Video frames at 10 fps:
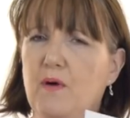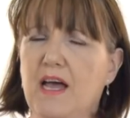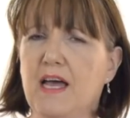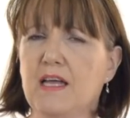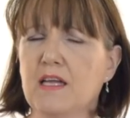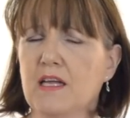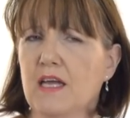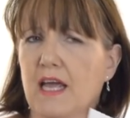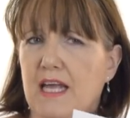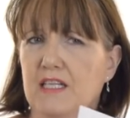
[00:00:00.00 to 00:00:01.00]
where
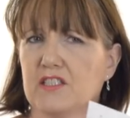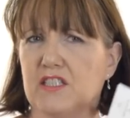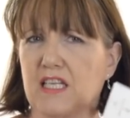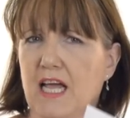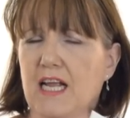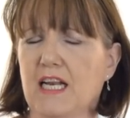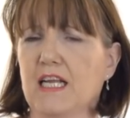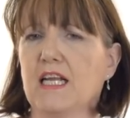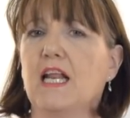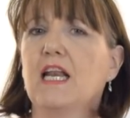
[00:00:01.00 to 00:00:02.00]
it's
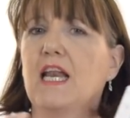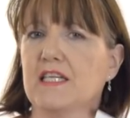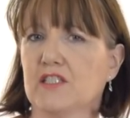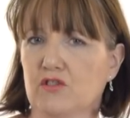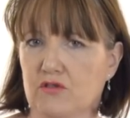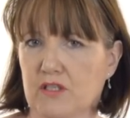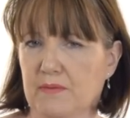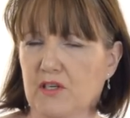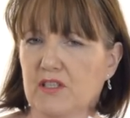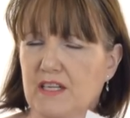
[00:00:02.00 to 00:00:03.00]
slightly less nutty,
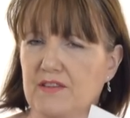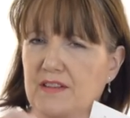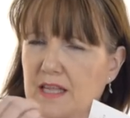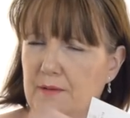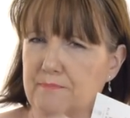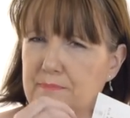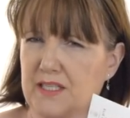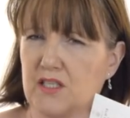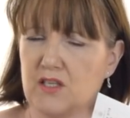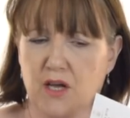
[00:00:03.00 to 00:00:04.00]
because I think that
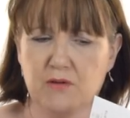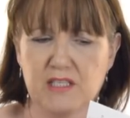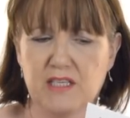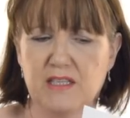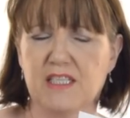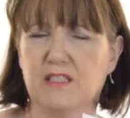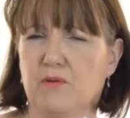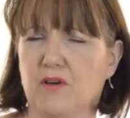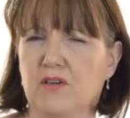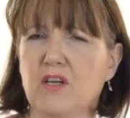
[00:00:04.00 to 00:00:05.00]
bitter note in this
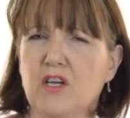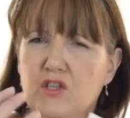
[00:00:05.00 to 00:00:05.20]
one